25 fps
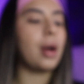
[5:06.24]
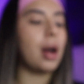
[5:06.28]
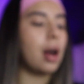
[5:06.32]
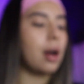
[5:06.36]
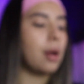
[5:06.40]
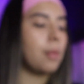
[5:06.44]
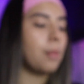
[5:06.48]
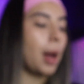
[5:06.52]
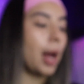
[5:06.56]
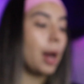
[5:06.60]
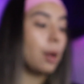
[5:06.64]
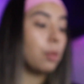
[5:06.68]

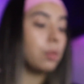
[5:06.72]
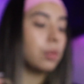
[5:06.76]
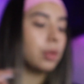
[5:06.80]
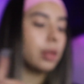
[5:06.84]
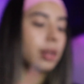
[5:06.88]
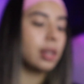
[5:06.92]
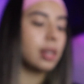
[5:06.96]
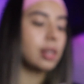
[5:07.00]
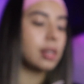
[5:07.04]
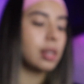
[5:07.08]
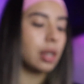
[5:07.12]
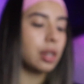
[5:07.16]
I'm
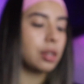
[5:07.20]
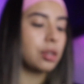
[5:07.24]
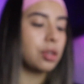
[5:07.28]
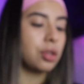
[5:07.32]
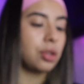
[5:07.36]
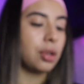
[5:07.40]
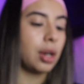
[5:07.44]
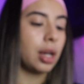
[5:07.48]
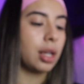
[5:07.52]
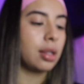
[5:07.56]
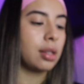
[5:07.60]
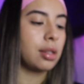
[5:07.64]
really excited to
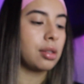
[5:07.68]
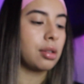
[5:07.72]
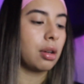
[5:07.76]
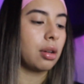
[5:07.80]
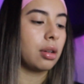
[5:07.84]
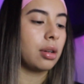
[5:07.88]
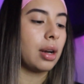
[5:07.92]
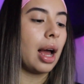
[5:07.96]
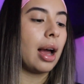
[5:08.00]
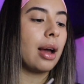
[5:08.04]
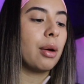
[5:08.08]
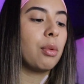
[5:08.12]
try these
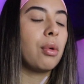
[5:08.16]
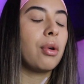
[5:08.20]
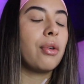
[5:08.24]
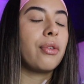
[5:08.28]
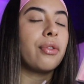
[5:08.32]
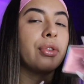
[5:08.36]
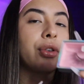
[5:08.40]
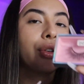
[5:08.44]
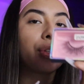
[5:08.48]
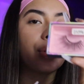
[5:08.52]
on. I will for